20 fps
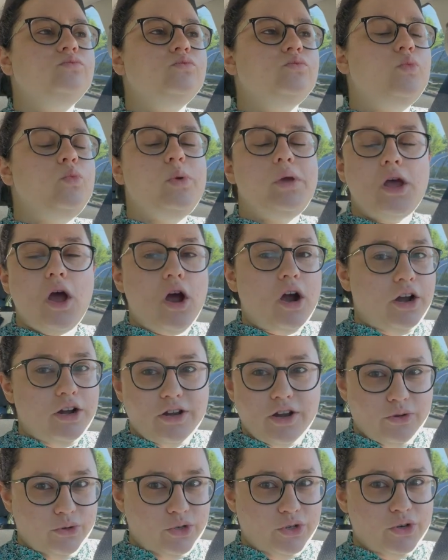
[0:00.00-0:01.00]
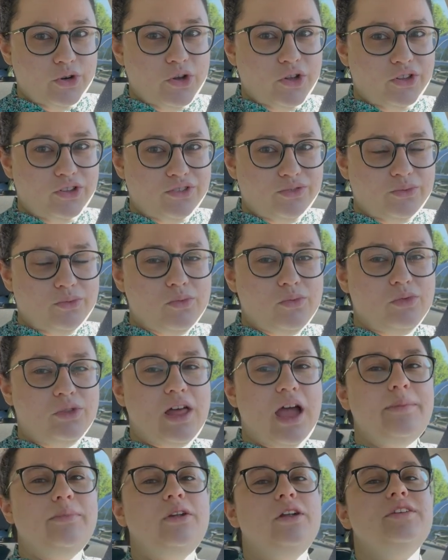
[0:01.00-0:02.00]
we aren't neutral.
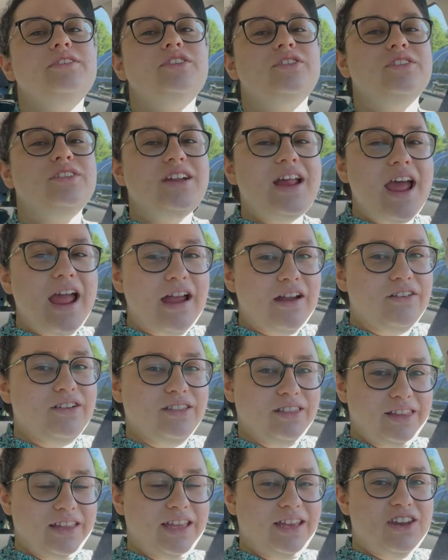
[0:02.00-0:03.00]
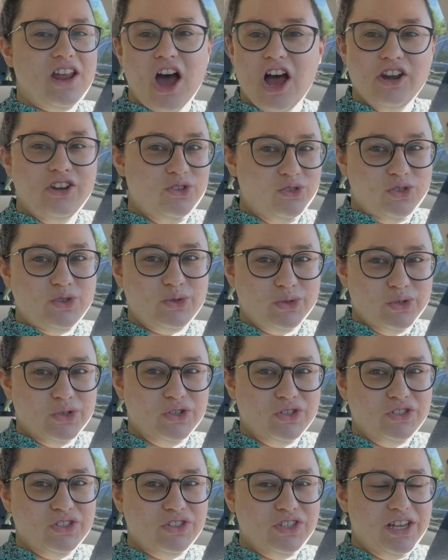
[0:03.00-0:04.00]
Libraries are inherently not
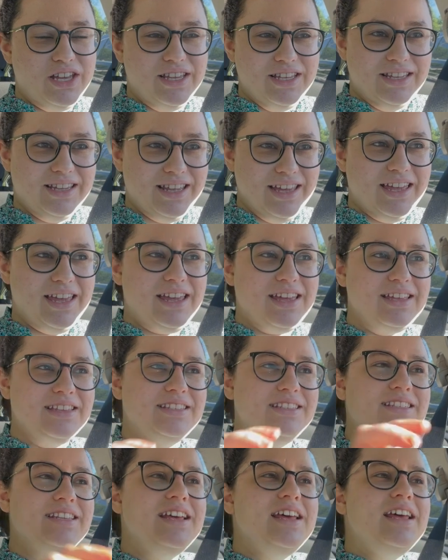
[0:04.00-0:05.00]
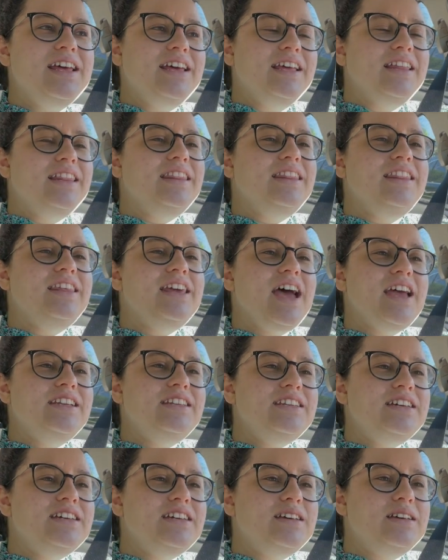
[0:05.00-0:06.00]
neutral. The
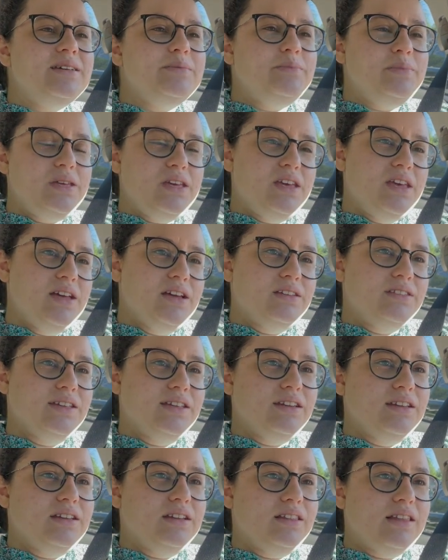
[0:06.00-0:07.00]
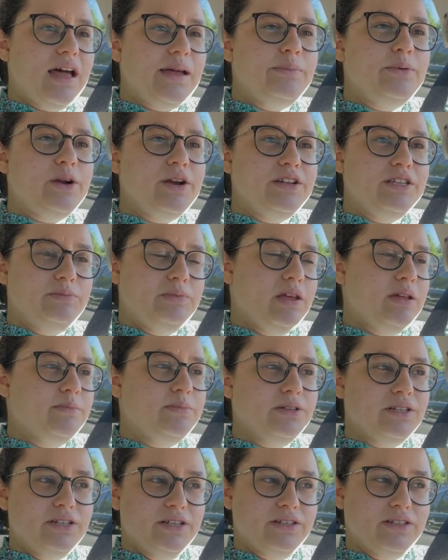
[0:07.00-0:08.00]
idea being that libraries being
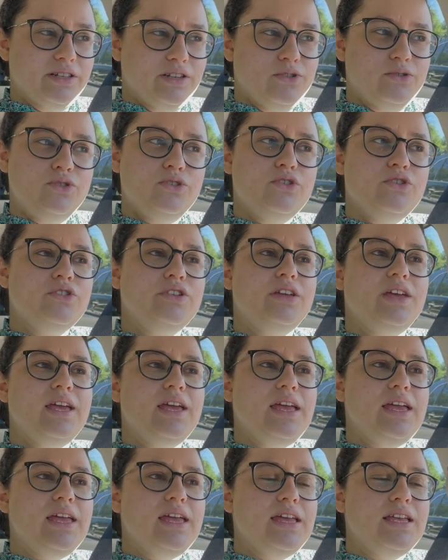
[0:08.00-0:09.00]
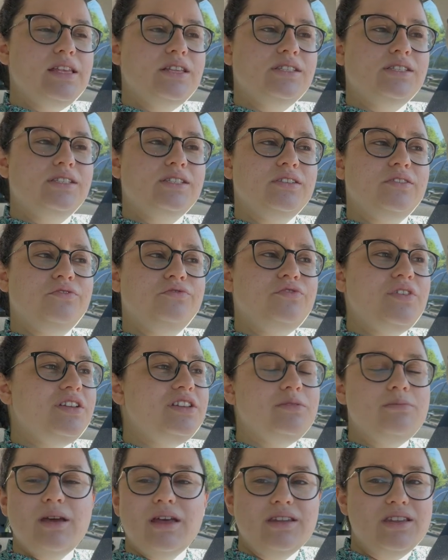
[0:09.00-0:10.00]
politically neutral is
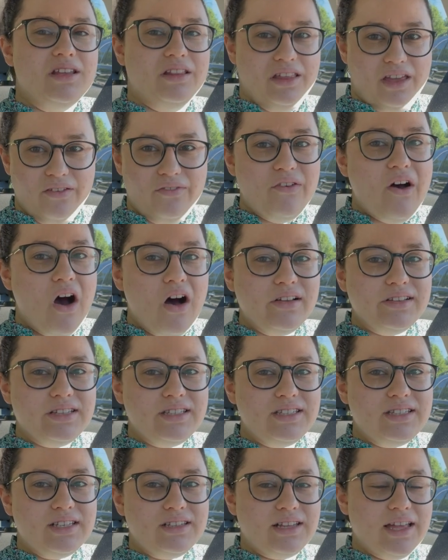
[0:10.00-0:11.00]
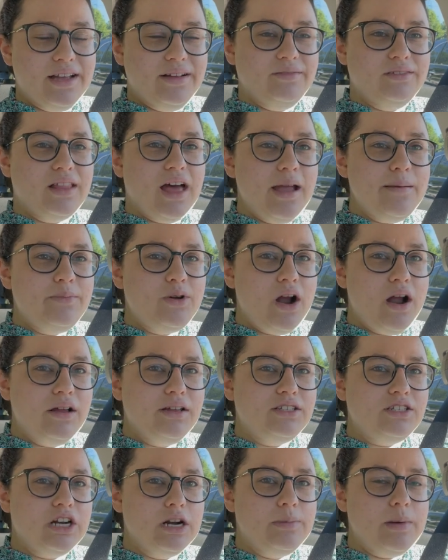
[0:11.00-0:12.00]
fundamentally false. Like,
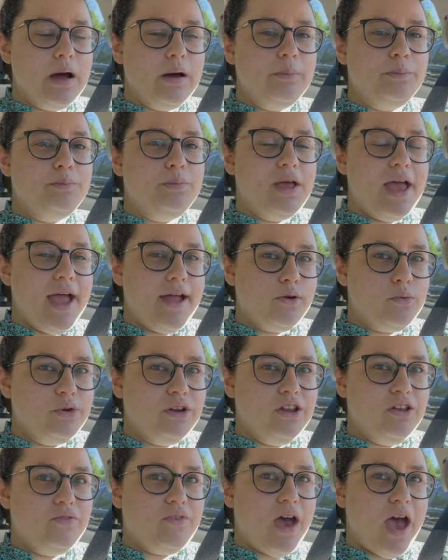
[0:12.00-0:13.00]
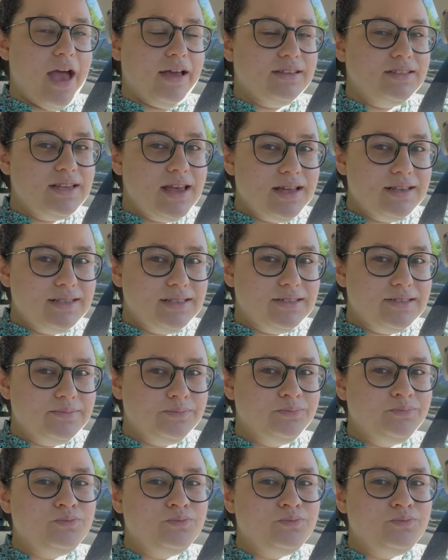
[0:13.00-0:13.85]
libraries are about equity of access,